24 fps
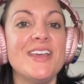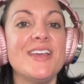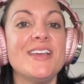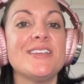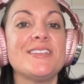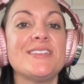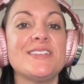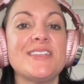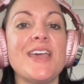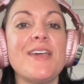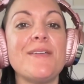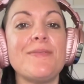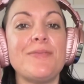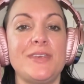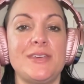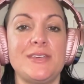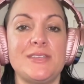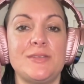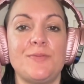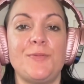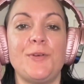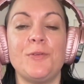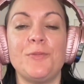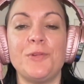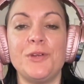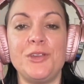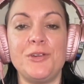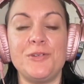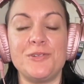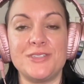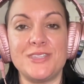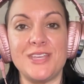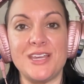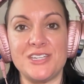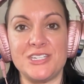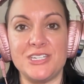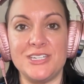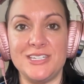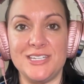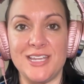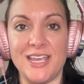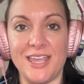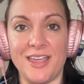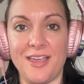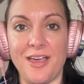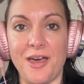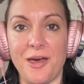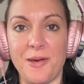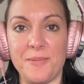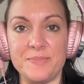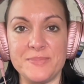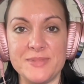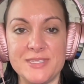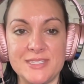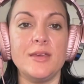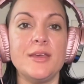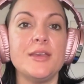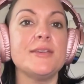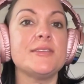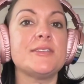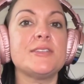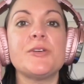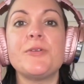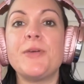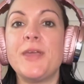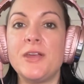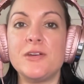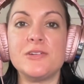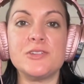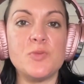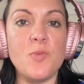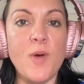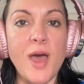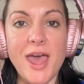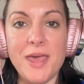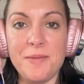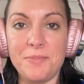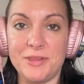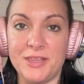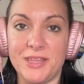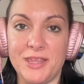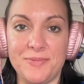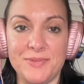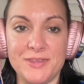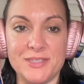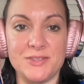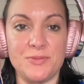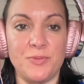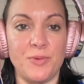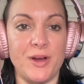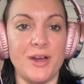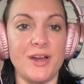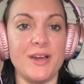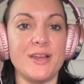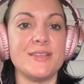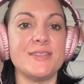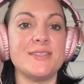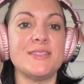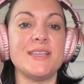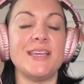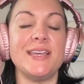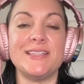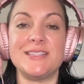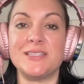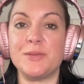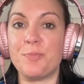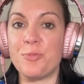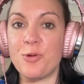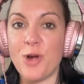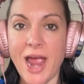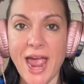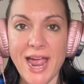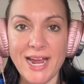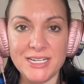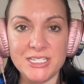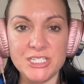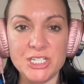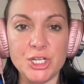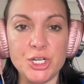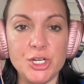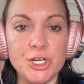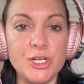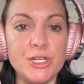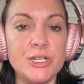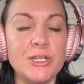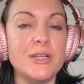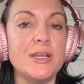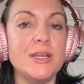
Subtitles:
Save this for when your session day comes. So here's why I believe this works. It's practical,